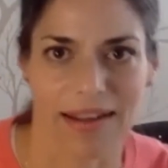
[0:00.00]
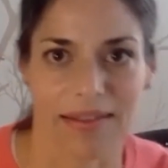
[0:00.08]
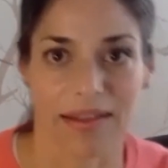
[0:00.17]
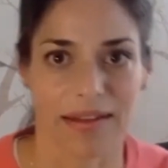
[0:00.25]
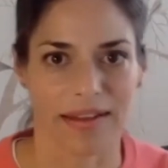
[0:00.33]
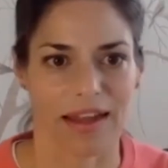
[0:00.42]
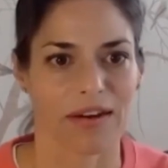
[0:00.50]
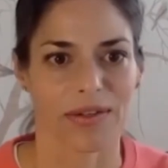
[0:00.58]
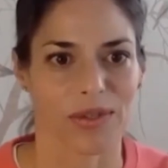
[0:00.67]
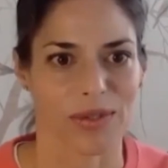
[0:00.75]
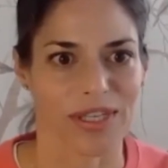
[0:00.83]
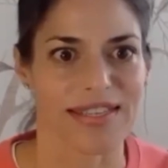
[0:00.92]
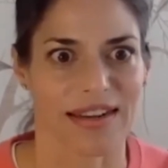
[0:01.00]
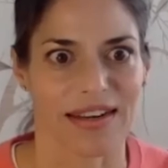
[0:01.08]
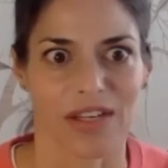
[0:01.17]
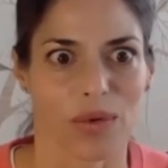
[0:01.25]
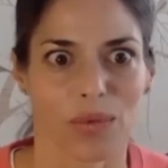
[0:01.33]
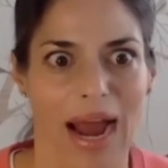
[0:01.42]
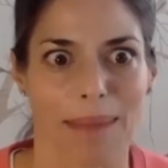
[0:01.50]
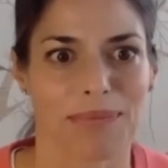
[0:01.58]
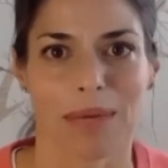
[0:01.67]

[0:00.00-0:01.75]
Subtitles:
And then the character does that, and you're wrapped